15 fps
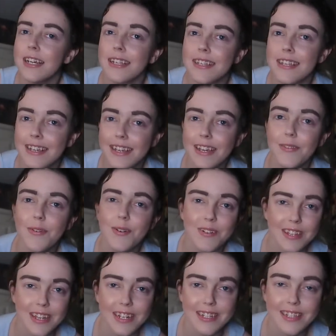See, if I
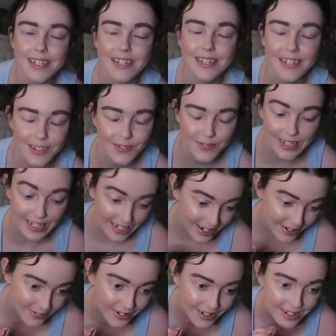was editing this
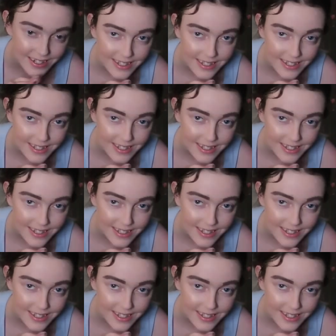video,